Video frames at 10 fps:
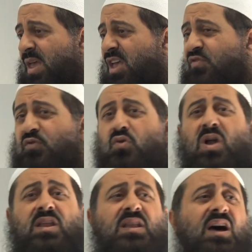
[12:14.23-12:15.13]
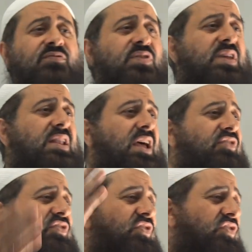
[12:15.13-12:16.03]
As for running after their
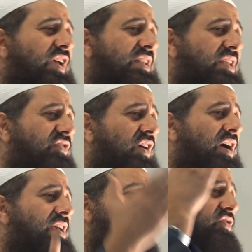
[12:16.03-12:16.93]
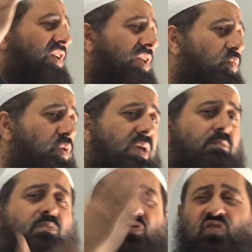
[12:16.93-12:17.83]
lusts and desires and
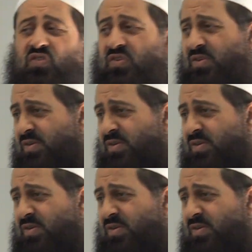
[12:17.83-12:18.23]
whims,